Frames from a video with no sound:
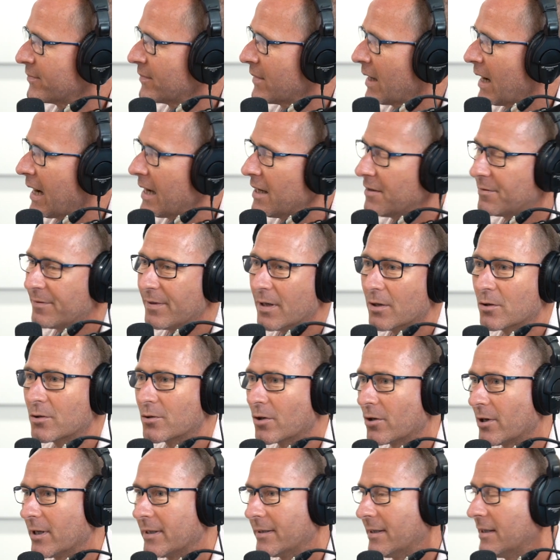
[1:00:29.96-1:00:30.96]
AFL
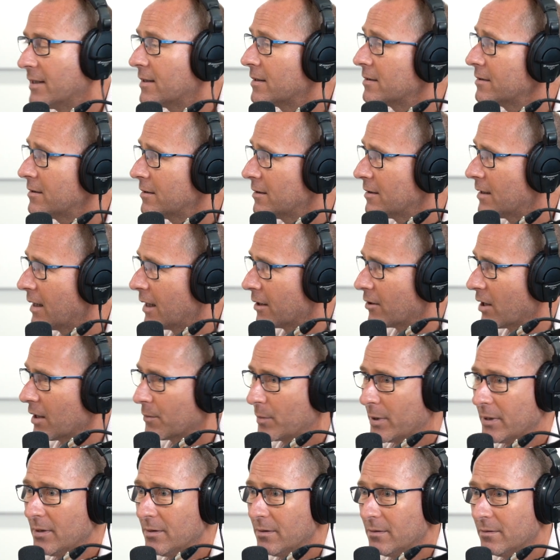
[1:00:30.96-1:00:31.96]
right now are
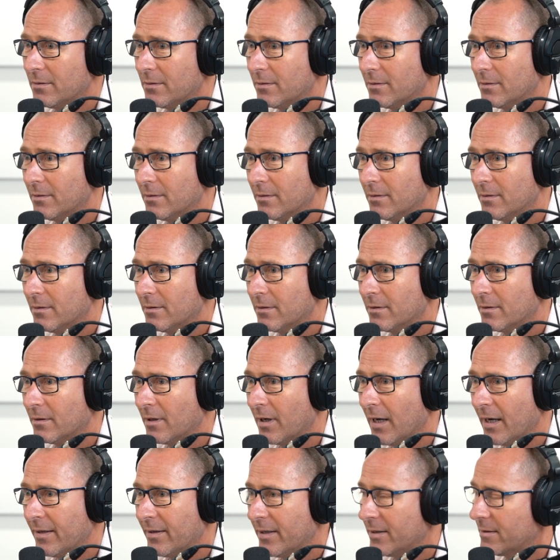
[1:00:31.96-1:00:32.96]
up here
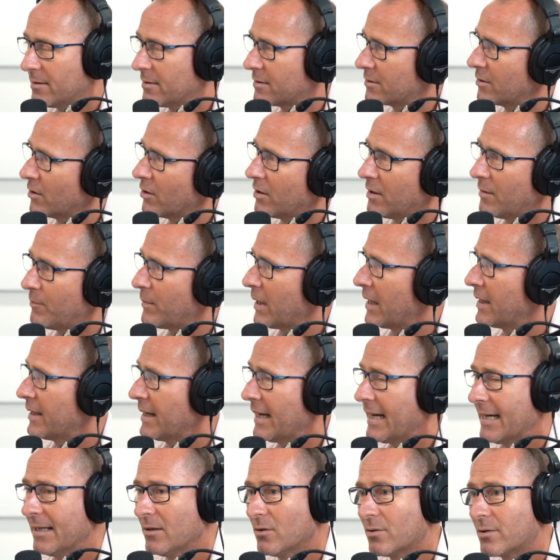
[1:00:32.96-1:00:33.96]
and they're just going, mate,
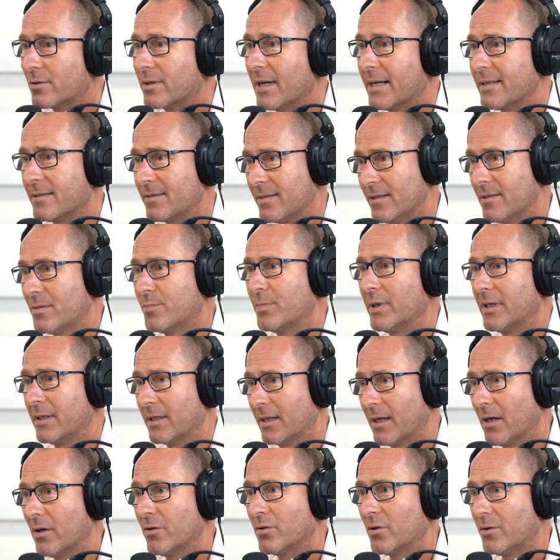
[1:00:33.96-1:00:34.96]
how long has this been
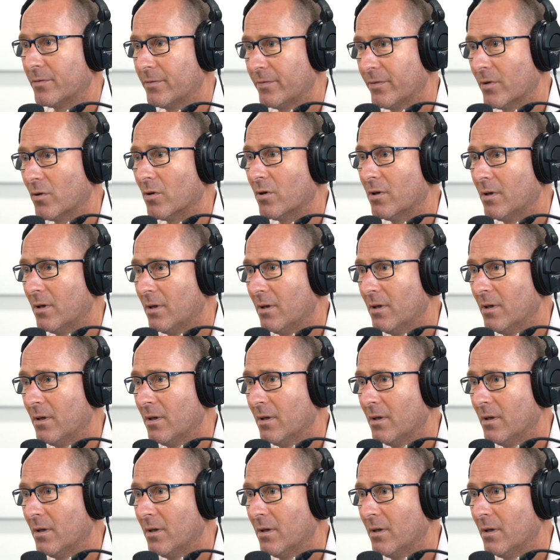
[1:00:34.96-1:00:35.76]
going on for? Yeah, that's,